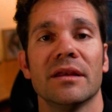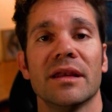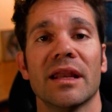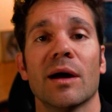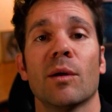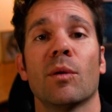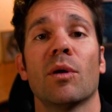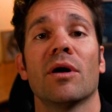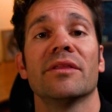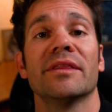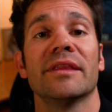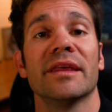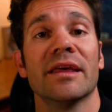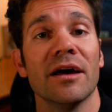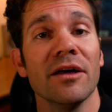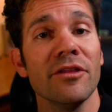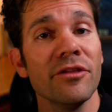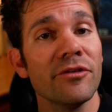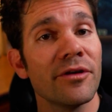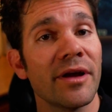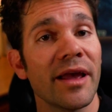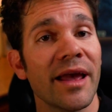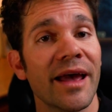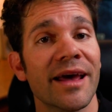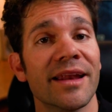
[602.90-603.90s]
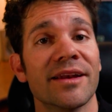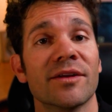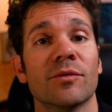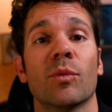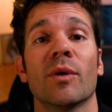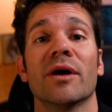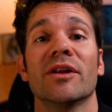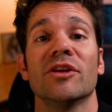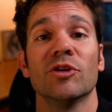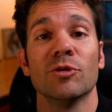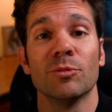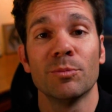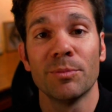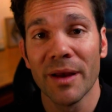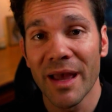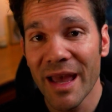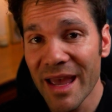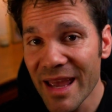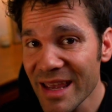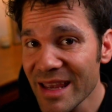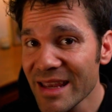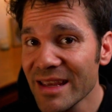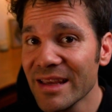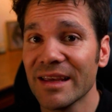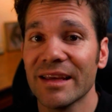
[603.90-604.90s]
Now, on the other hand, when you
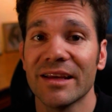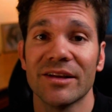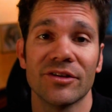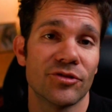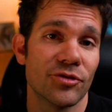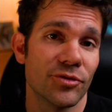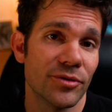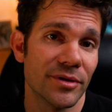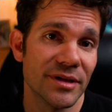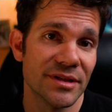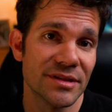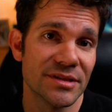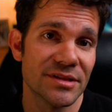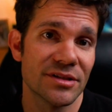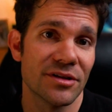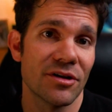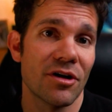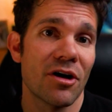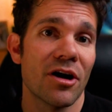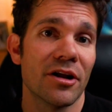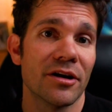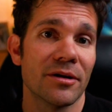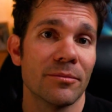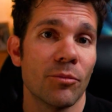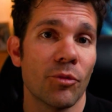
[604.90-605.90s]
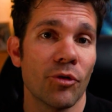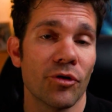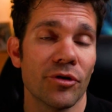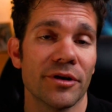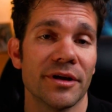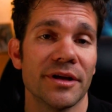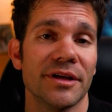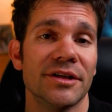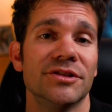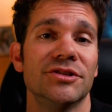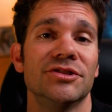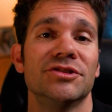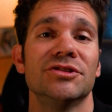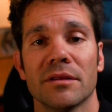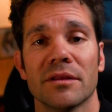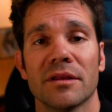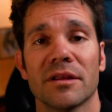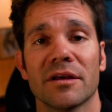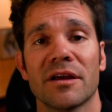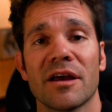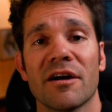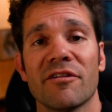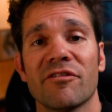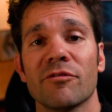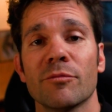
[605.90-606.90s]
pay interest on a mortgage, the
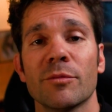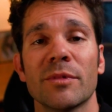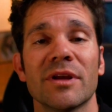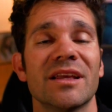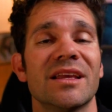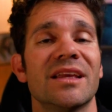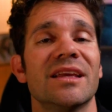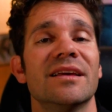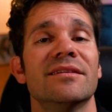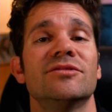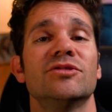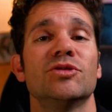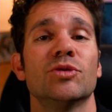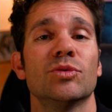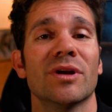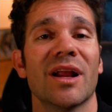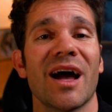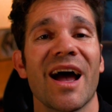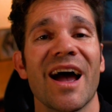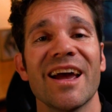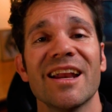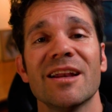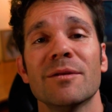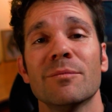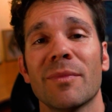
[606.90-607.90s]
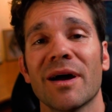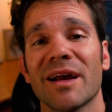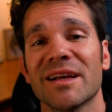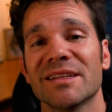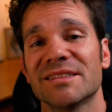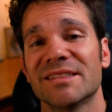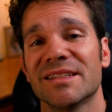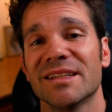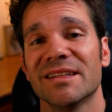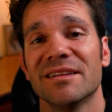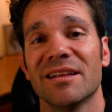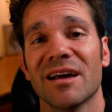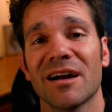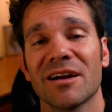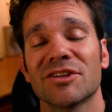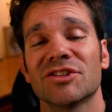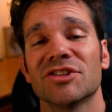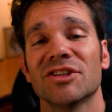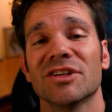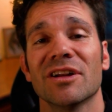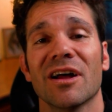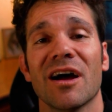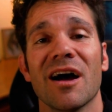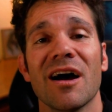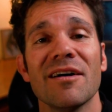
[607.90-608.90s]
government gives you an itemized
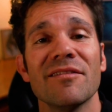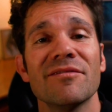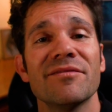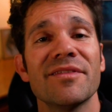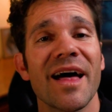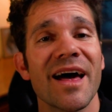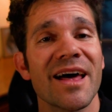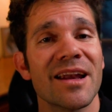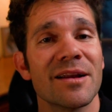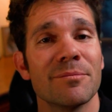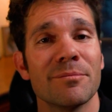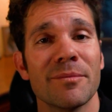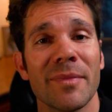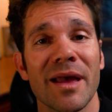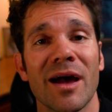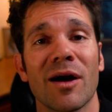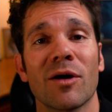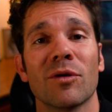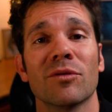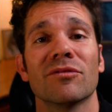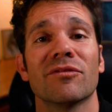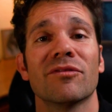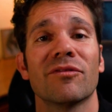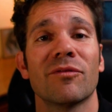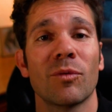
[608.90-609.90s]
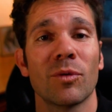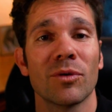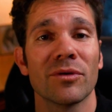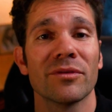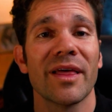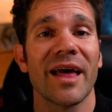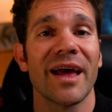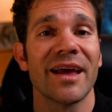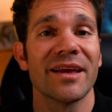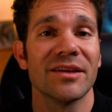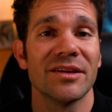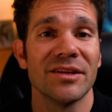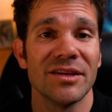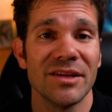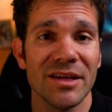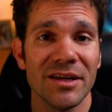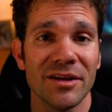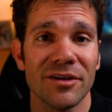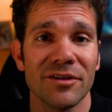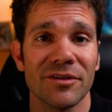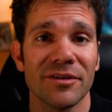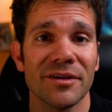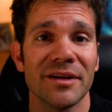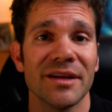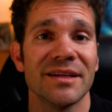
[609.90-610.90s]
deduction of that amount for that
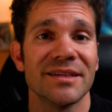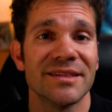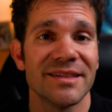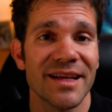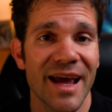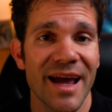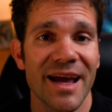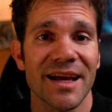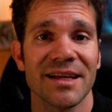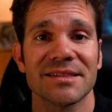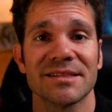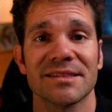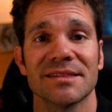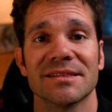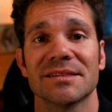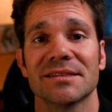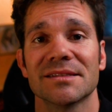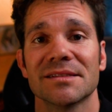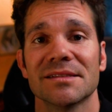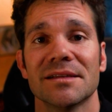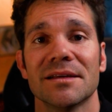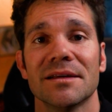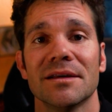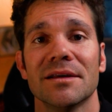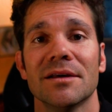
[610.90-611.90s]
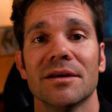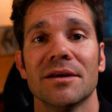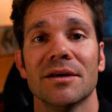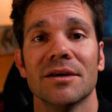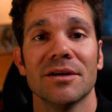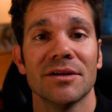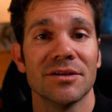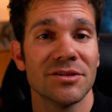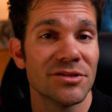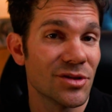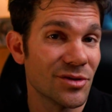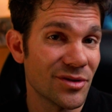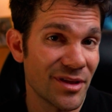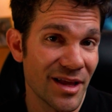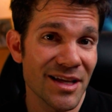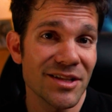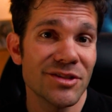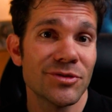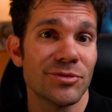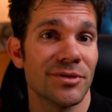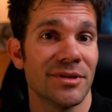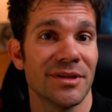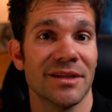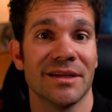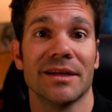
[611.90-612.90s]
year in taxes. So
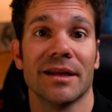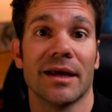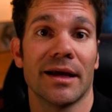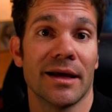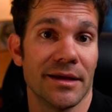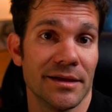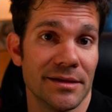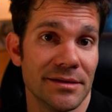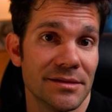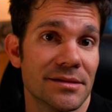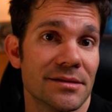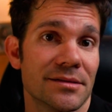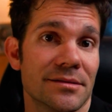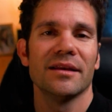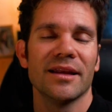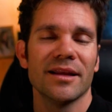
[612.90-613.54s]
that's really nice.